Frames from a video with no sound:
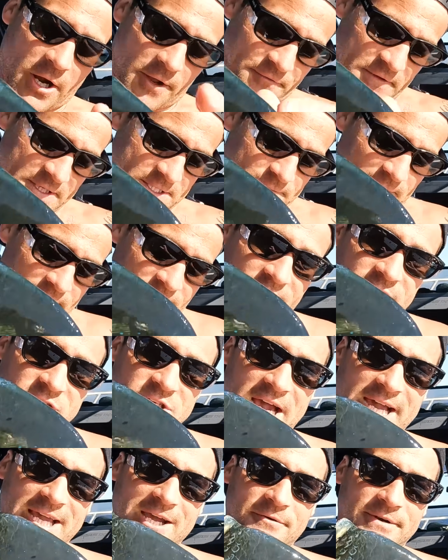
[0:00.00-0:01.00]
got this one for
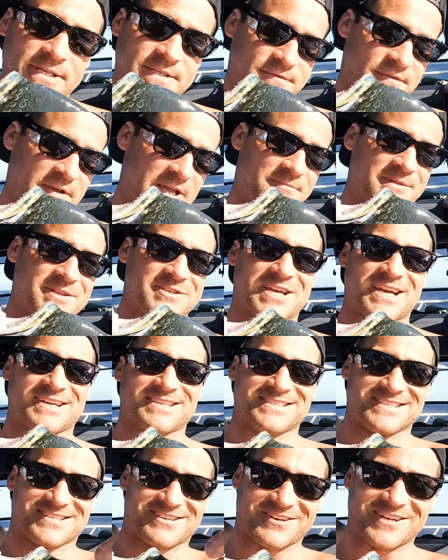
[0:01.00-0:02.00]
Jacko and his family.
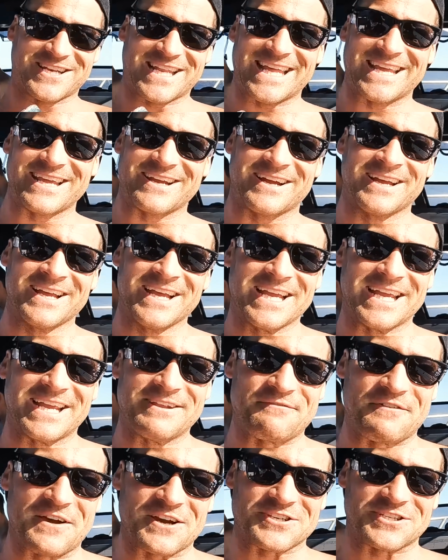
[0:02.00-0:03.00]
Jackson's got an ear
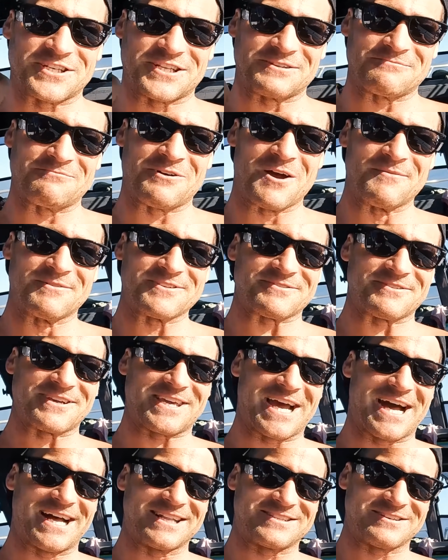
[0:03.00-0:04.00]
infection at the moment, so he
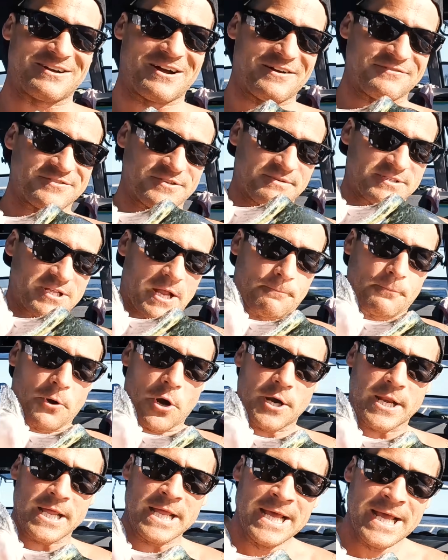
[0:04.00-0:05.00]
can't dive. So he's like,
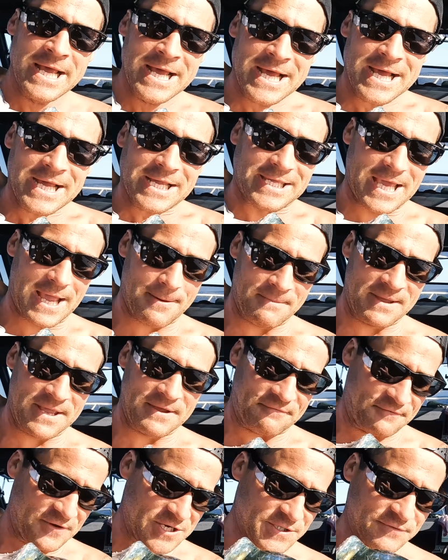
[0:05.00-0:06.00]
Brodie, get me a
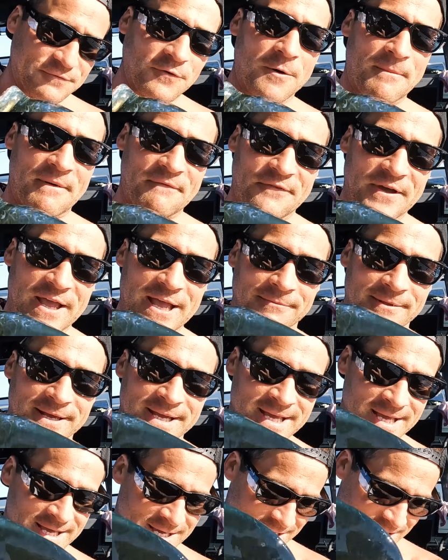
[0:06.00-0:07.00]
fish for my
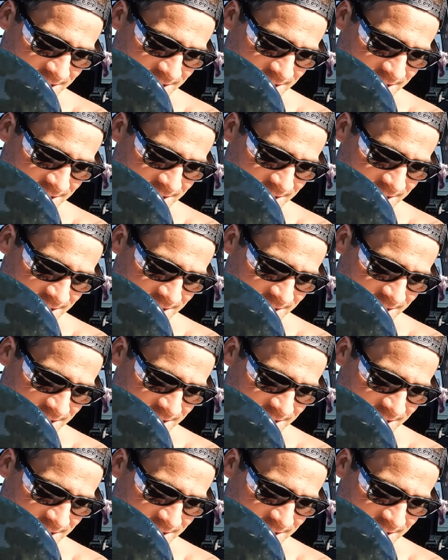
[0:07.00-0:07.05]
family.